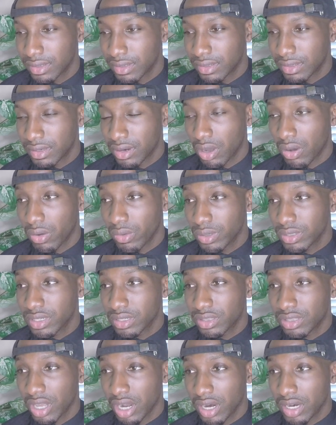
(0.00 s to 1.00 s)
No, it was
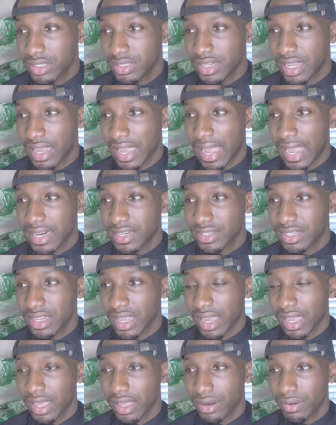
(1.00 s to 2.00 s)
a Thursday actually.
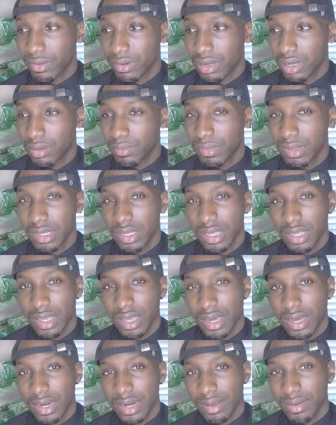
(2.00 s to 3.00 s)
I hit her up.
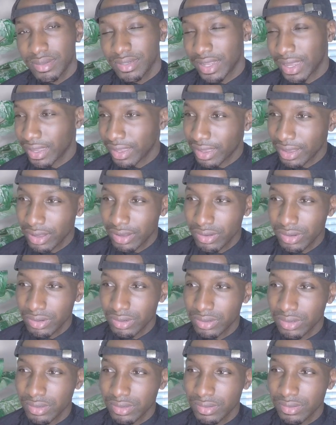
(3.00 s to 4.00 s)
And I was like,
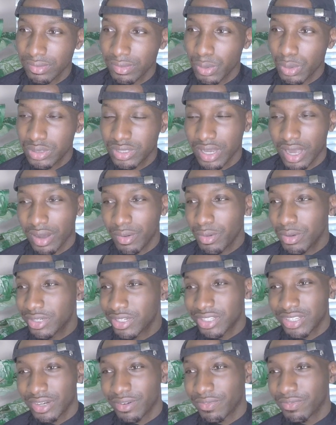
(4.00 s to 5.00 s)
yo, we were just
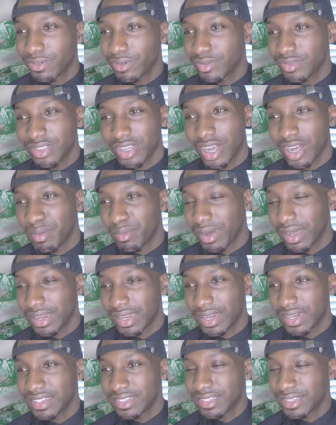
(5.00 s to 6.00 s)
on the phone talking about a
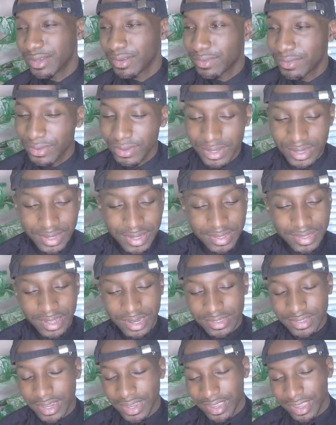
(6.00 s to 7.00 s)
lot of stuff. And I
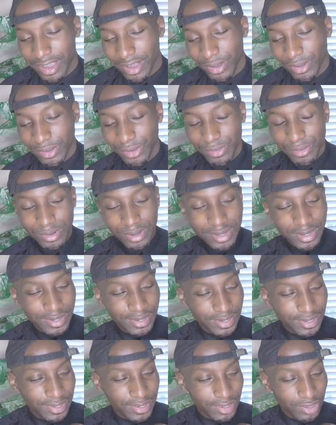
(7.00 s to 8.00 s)
was like, yo,
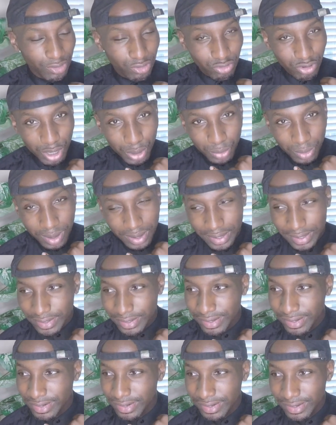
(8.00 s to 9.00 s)
you drink
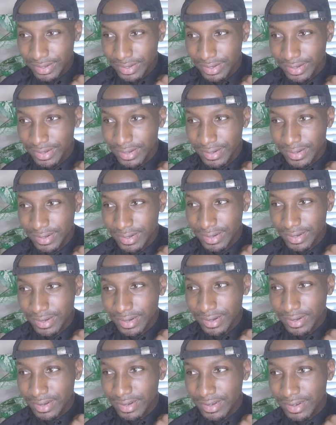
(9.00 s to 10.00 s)
wine?
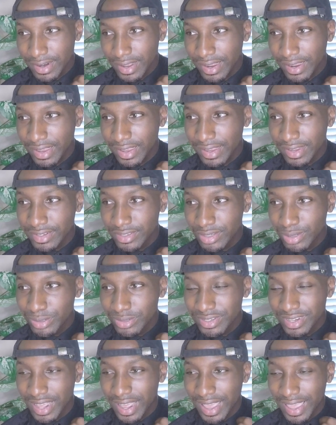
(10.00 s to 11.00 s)
And she
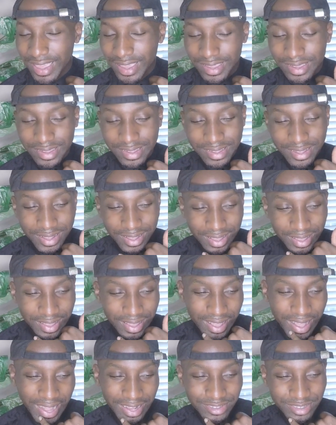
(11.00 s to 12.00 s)
was like,
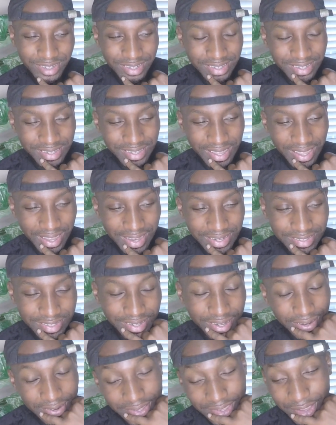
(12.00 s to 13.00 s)
I drink it occasionally.
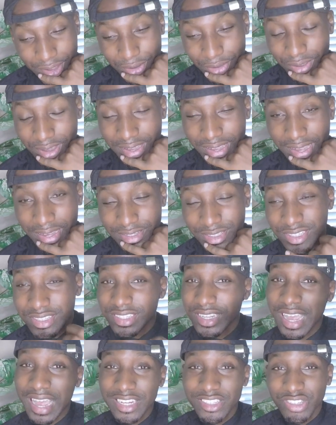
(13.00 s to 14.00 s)
I'm like, yo, she
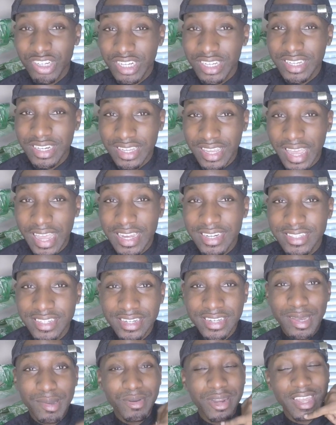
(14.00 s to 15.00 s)
said, I drink it
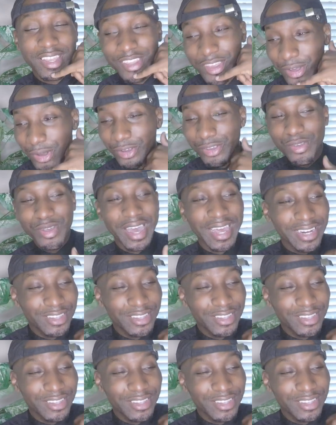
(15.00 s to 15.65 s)
occasionally. I'm like, yo, you gotta